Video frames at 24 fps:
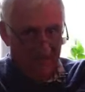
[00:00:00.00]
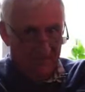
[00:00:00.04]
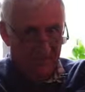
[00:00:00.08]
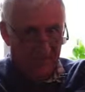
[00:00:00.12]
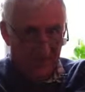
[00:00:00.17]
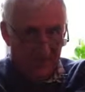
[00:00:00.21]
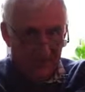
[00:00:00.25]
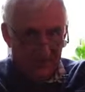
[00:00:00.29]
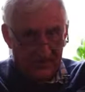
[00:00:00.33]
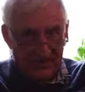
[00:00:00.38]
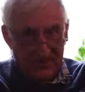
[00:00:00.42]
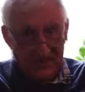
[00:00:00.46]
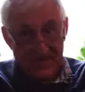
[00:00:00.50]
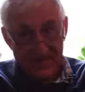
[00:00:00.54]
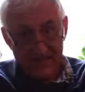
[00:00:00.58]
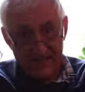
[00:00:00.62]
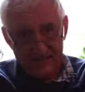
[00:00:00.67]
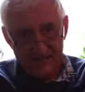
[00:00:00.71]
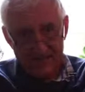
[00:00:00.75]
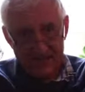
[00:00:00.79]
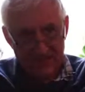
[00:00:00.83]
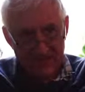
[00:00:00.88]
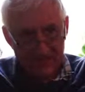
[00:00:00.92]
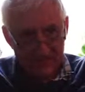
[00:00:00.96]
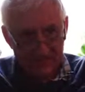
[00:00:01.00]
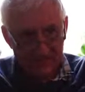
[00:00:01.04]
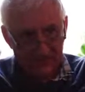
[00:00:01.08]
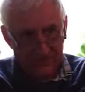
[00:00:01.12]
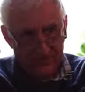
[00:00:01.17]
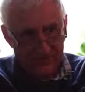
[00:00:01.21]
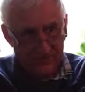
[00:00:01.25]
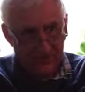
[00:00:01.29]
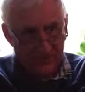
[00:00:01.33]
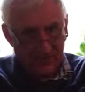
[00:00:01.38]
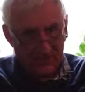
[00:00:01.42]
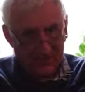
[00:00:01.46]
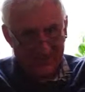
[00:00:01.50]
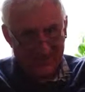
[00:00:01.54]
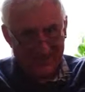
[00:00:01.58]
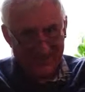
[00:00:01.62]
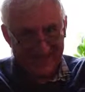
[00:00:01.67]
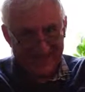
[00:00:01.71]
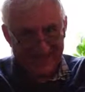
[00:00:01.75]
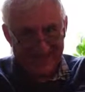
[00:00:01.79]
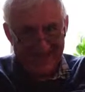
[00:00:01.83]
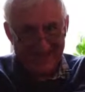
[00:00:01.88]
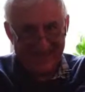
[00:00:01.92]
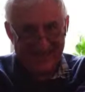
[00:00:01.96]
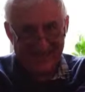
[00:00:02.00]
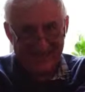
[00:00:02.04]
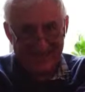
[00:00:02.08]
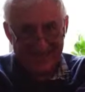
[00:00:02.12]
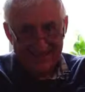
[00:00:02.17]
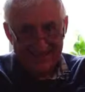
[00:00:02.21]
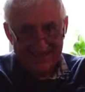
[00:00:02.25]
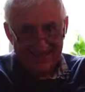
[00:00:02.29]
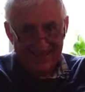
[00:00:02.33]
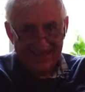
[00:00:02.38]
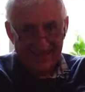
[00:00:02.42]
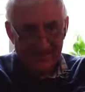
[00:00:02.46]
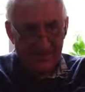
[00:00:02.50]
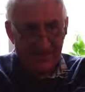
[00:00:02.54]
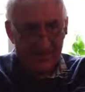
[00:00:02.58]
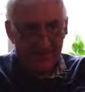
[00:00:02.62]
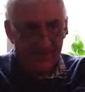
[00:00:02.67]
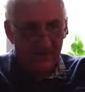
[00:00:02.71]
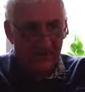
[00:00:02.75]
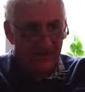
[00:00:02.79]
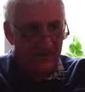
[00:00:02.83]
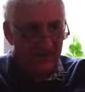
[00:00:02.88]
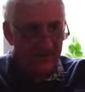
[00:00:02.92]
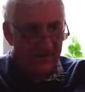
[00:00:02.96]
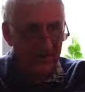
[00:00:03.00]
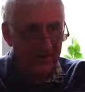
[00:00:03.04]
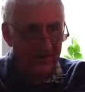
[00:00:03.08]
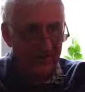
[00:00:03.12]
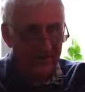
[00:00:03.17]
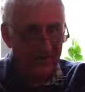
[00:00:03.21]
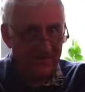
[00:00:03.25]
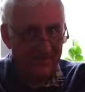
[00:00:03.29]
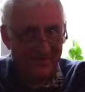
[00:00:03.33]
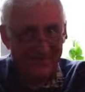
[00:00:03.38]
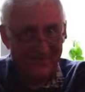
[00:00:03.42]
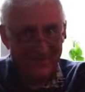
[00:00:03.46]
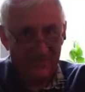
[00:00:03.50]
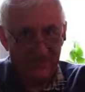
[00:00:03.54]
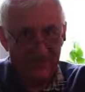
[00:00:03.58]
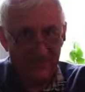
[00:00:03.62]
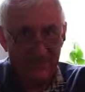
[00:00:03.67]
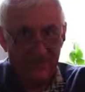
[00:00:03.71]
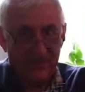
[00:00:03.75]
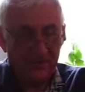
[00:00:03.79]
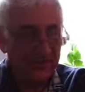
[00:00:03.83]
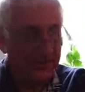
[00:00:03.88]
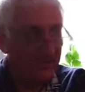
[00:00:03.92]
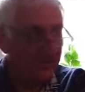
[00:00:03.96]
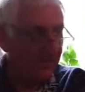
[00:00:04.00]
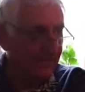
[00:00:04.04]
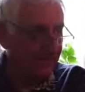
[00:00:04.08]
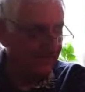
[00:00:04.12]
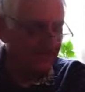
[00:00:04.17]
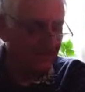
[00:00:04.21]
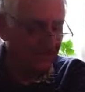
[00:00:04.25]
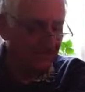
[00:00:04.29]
because he himself was squatting, and that rather shook them.